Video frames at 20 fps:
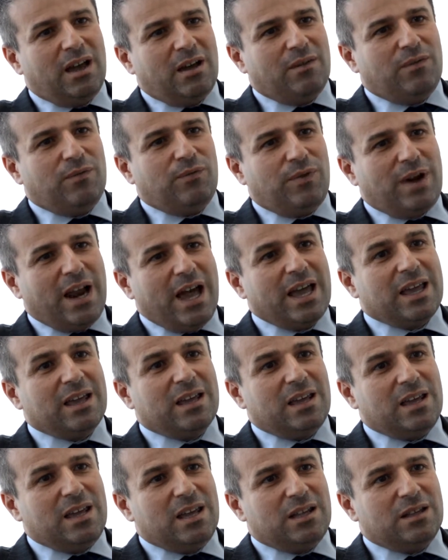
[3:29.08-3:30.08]
flying
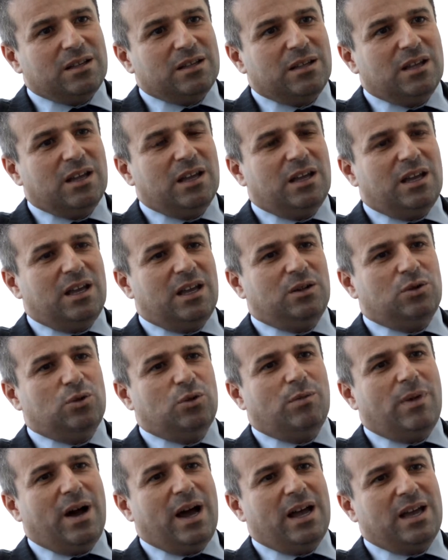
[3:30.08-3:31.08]
in
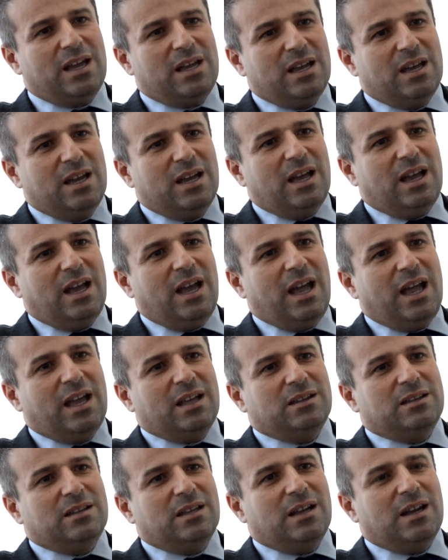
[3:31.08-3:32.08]
Dubai.
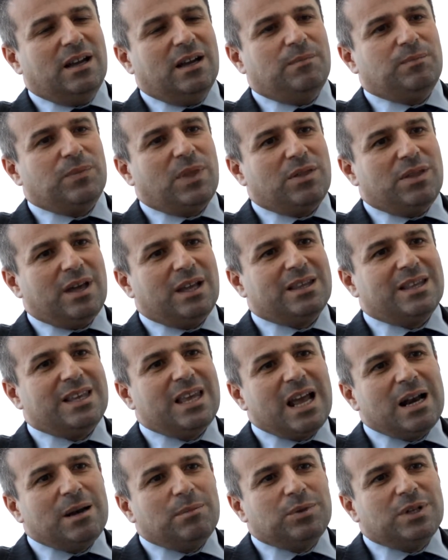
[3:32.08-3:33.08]
And that
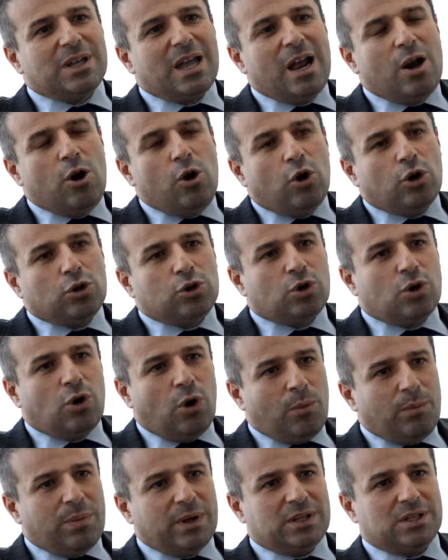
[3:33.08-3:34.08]
helped a lot
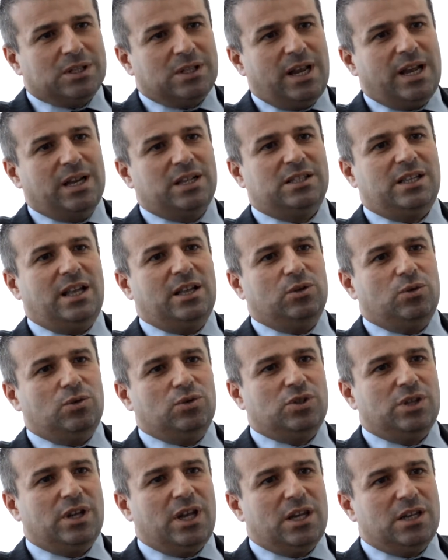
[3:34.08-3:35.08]
companies like Stanton
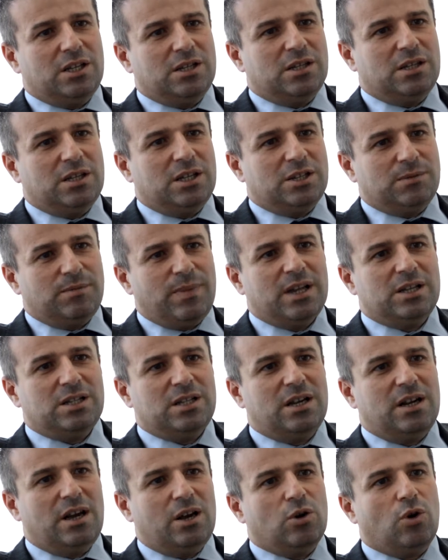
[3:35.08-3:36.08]
Chase and
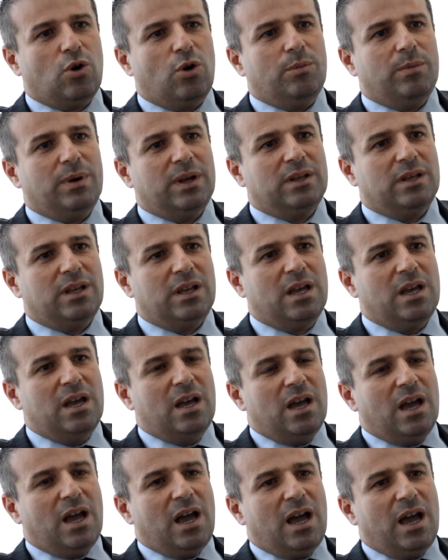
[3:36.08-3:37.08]
especially our company
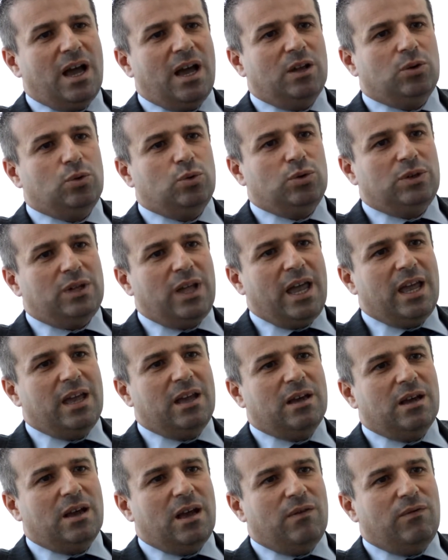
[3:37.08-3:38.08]
to
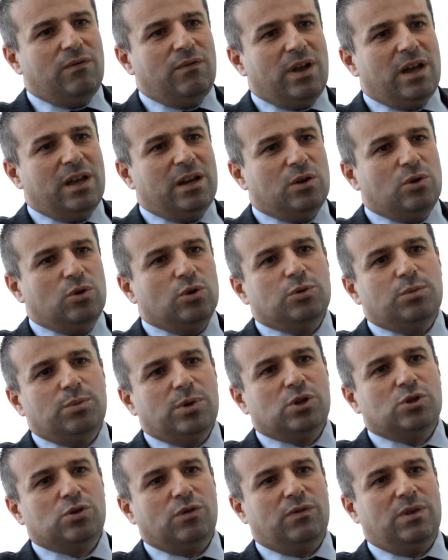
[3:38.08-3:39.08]
take a very good
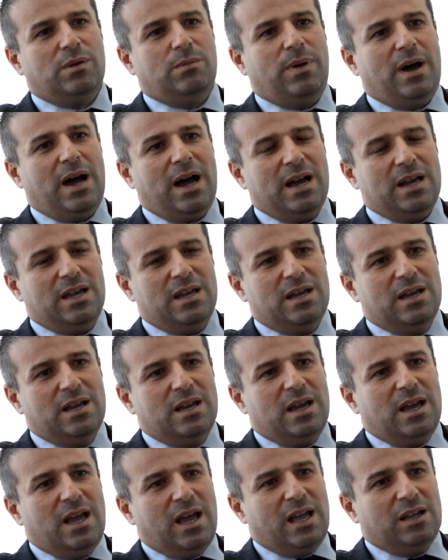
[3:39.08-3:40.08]
piece of the pie
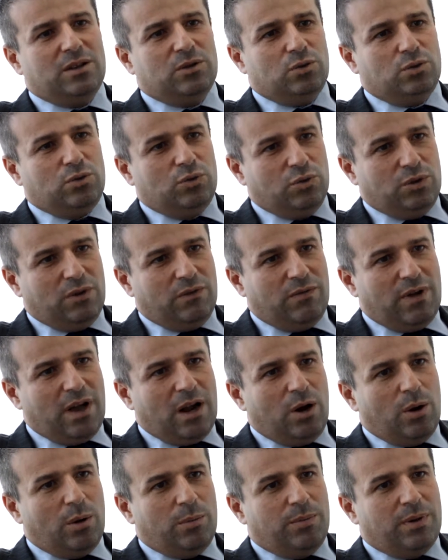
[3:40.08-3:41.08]
and to
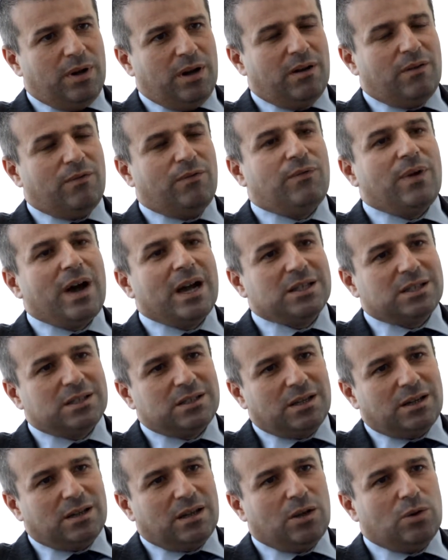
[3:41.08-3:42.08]
develop
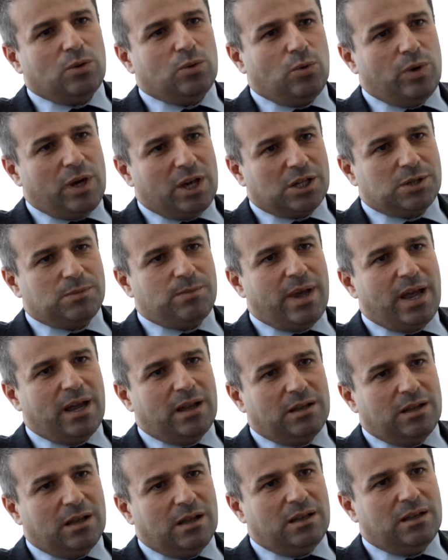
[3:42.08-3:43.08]
faster than we
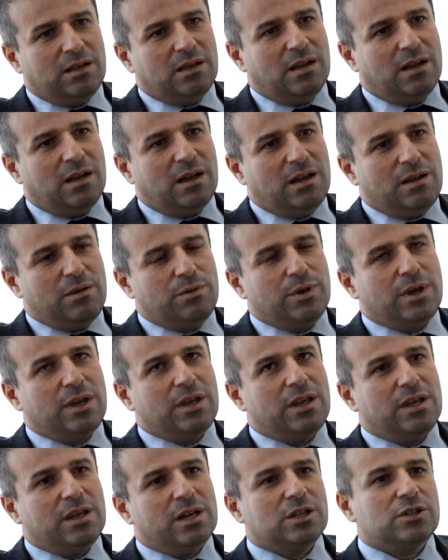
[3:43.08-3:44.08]
expected in the
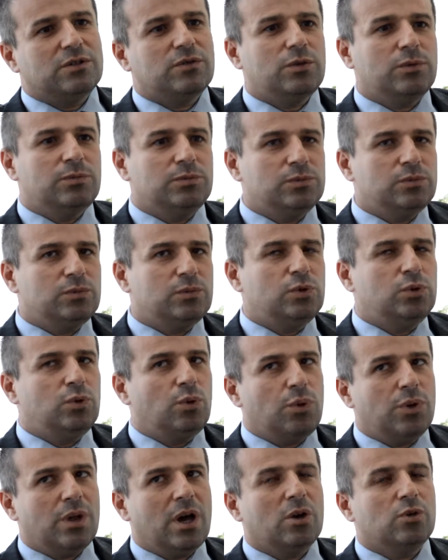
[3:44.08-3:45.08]
years from
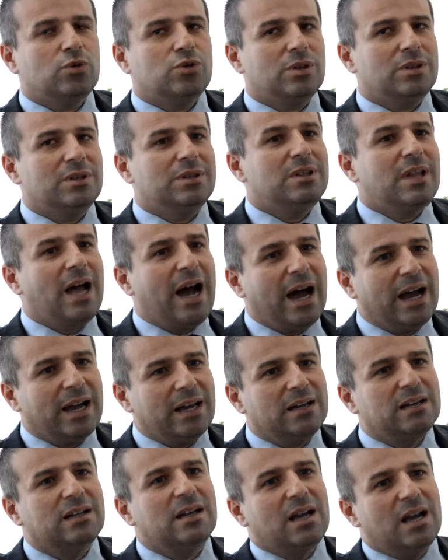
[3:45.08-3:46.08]

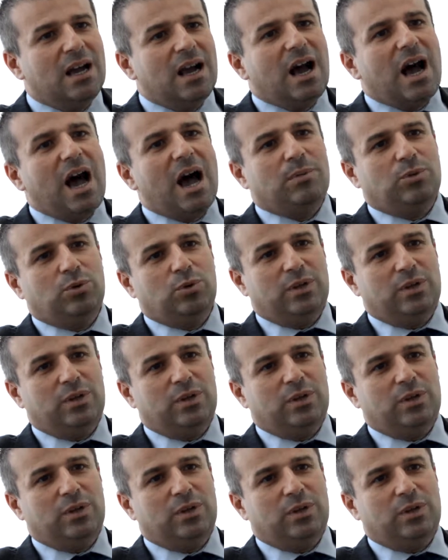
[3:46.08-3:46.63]
2009 up to